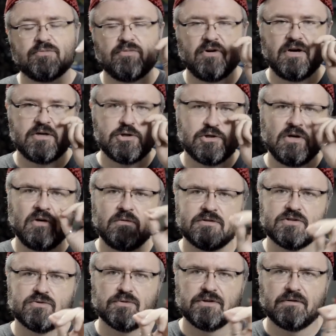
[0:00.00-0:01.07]
brush, which
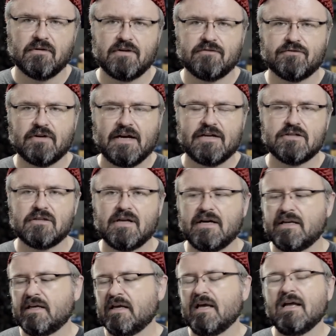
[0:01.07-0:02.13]
is really great for edge
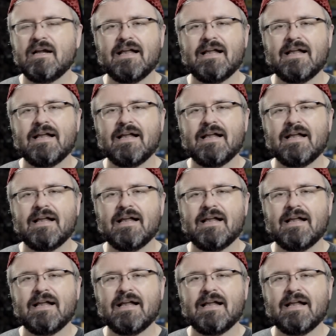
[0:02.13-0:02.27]
lining.